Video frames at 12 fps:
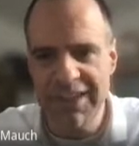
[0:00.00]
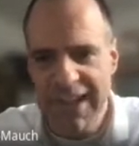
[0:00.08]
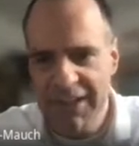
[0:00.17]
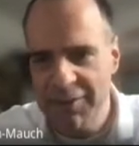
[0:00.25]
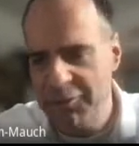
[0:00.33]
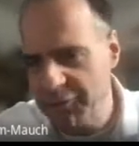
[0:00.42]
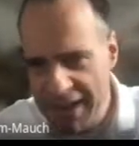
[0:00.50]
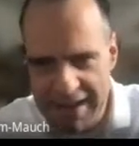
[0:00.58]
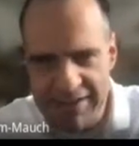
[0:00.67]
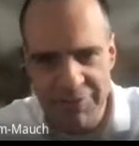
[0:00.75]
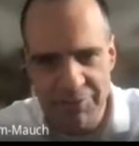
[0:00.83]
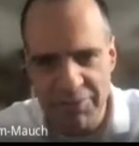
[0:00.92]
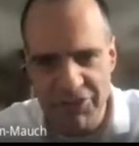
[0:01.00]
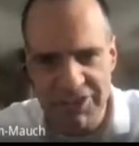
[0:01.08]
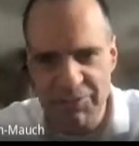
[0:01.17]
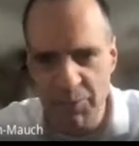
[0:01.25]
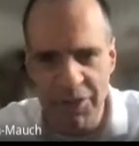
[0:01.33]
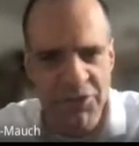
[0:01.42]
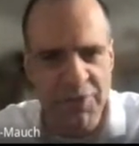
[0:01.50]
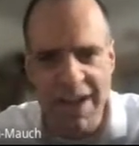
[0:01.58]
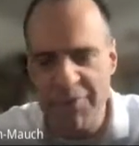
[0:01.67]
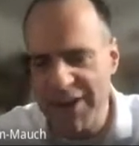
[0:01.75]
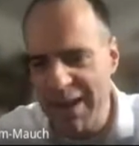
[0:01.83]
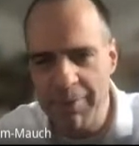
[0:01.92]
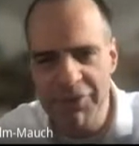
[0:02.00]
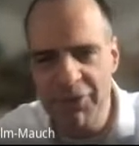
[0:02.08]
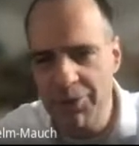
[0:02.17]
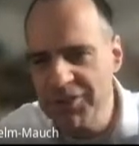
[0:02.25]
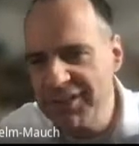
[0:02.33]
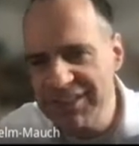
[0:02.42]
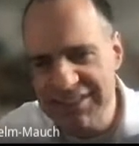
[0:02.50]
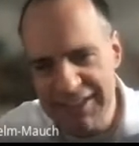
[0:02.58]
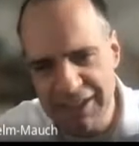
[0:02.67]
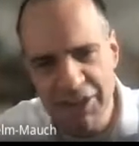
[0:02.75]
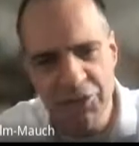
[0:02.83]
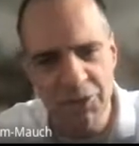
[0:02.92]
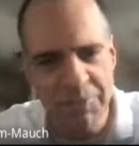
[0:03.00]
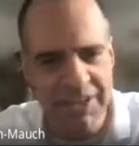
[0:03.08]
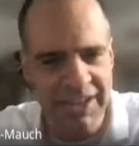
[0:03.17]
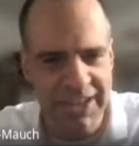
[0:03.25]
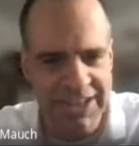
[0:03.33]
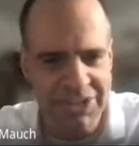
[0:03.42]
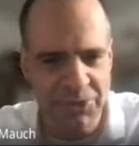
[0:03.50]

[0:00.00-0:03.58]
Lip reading: and in fact, with just one driver Hamiltonian and a single qubit gate,